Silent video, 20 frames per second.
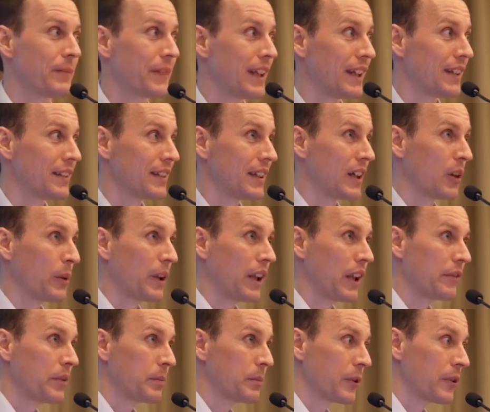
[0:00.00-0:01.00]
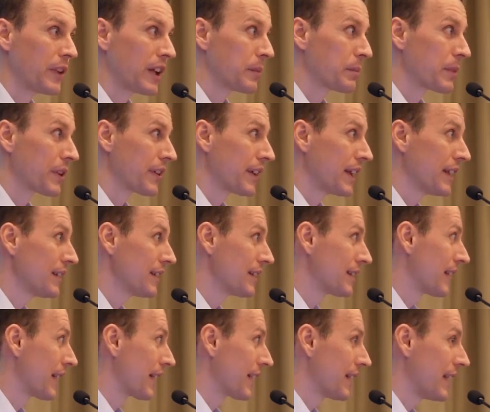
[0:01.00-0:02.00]
is now
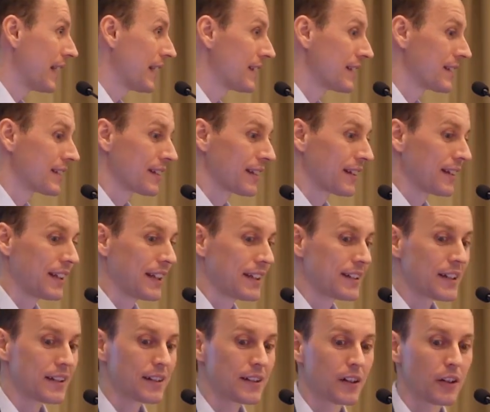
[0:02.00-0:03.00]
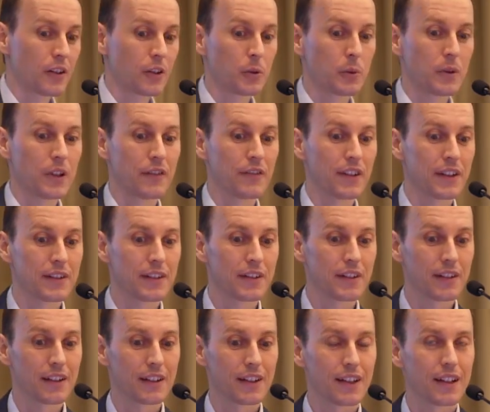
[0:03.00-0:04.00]
11.9%, like net return to the
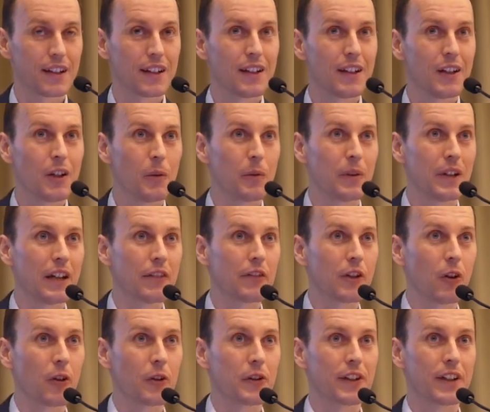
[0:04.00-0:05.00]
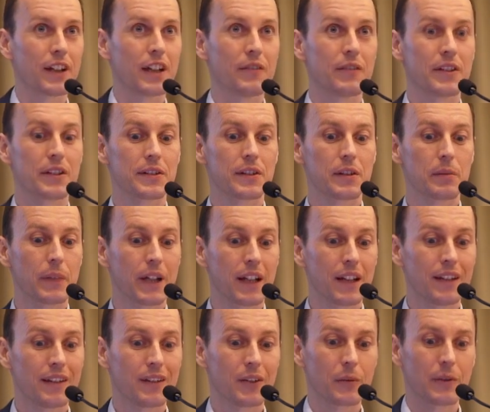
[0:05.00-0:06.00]
investors. We never lost any investors'
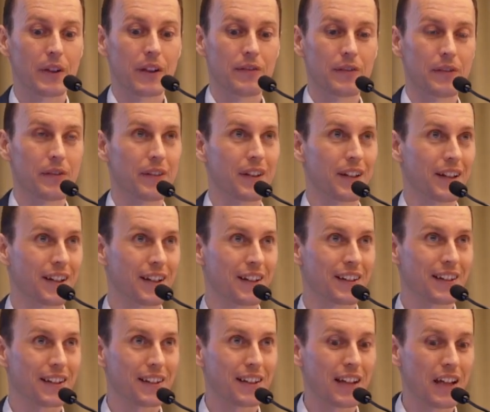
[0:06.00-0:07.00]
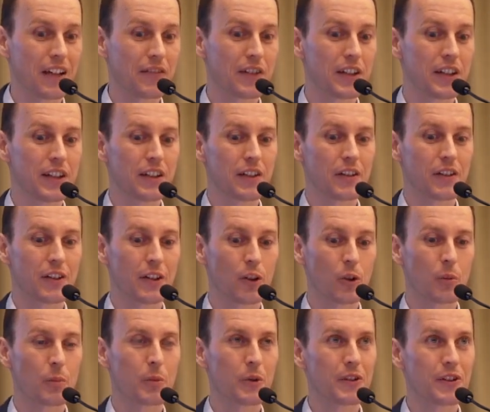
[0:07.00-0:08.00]
money, so we have exactly every year
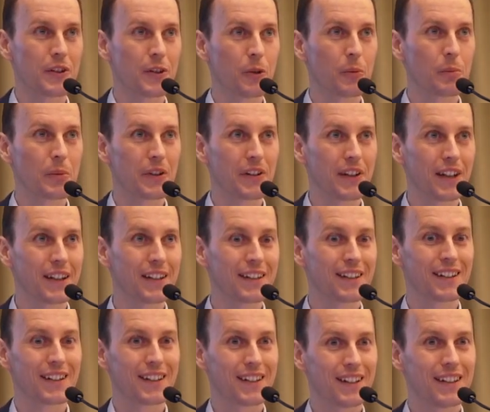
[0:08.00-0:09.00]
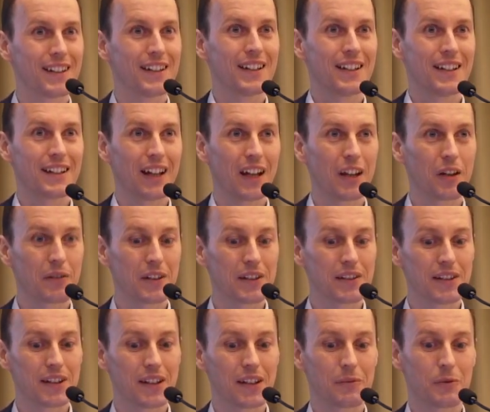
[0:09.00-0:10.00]
0.0%
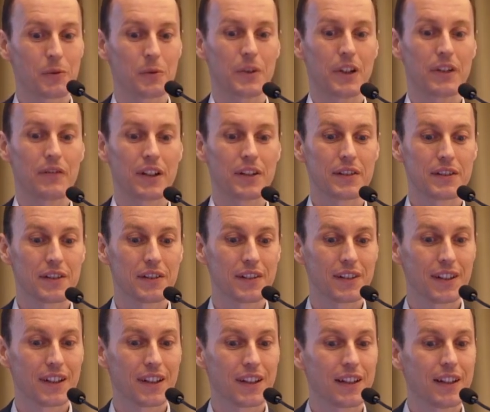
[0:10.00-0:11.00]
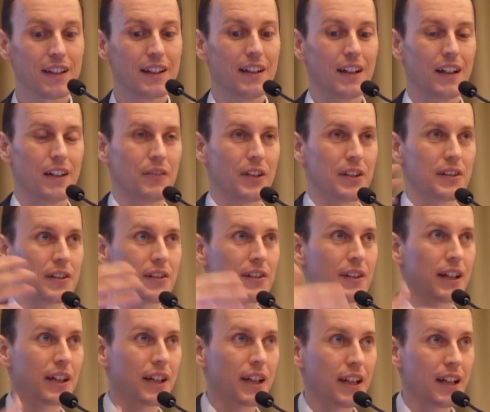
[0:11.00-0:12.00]
delinquency to the investors. Investors
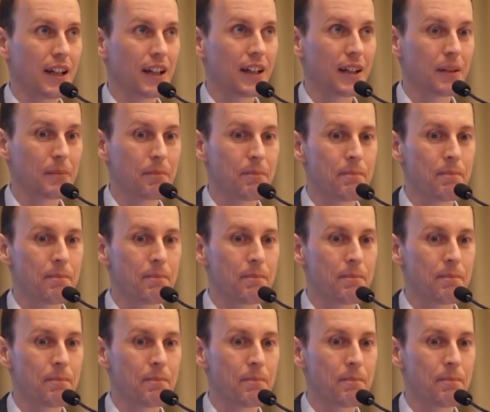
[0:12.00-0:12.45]
are getting